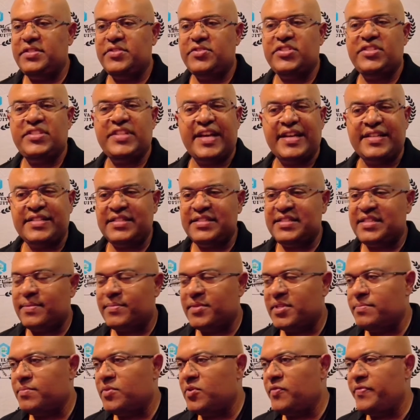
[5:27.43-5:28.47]
There's sex in some
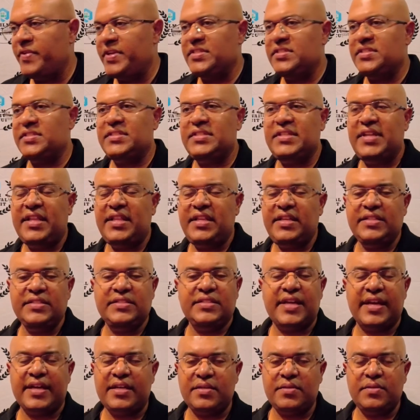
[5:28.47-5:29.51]
of the movies. Nothing
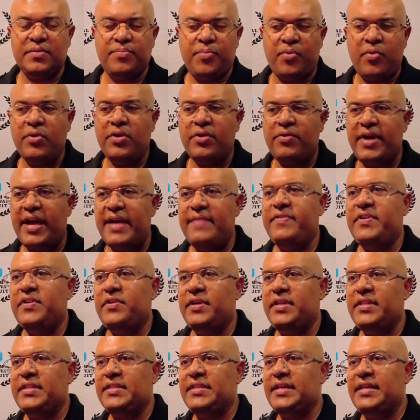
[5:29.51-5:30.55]
is like pornographic or
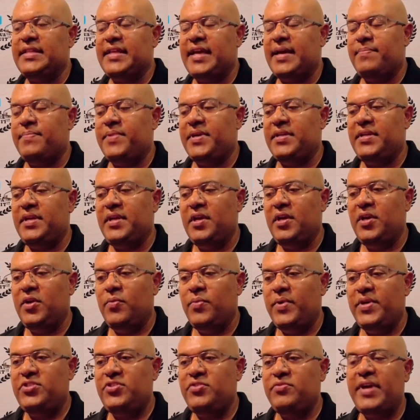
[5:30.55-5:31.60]
anything like that, but
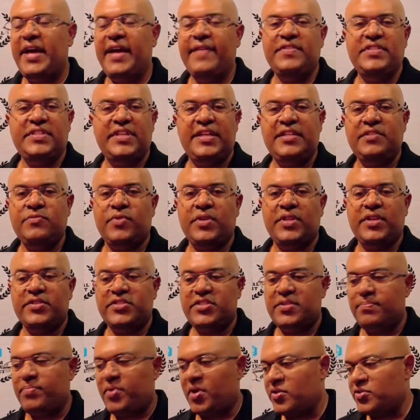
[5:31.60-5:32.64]
we do have scenes where there's
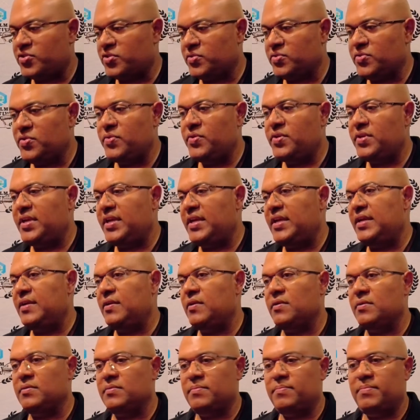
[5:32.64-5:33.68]
some partial nudity
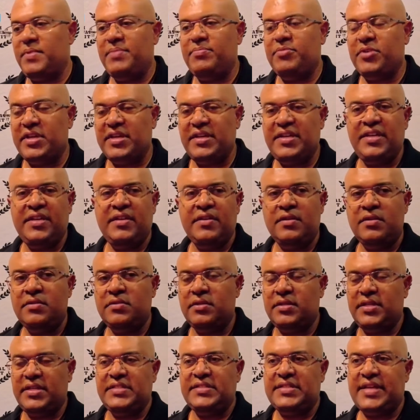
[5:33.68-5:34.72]
or people get killed
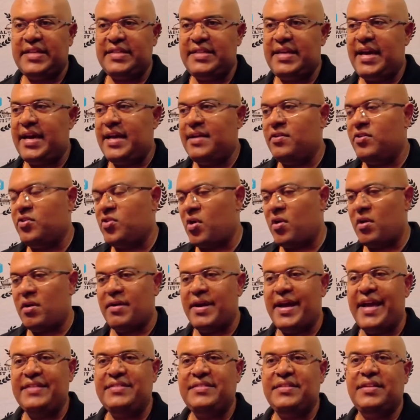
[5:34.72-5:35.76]
or things like that, or
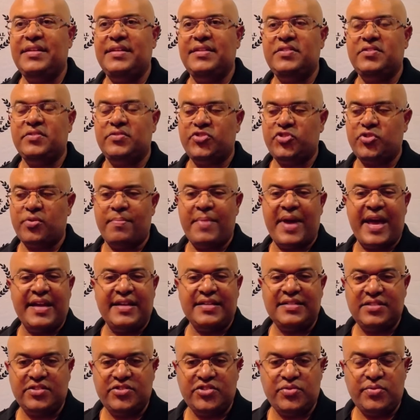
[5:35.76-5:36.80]
car accidents or
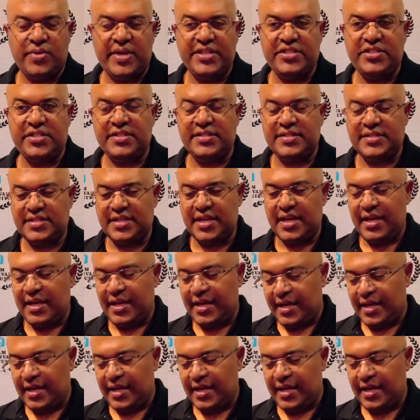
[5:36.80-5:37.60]
traumatic situations.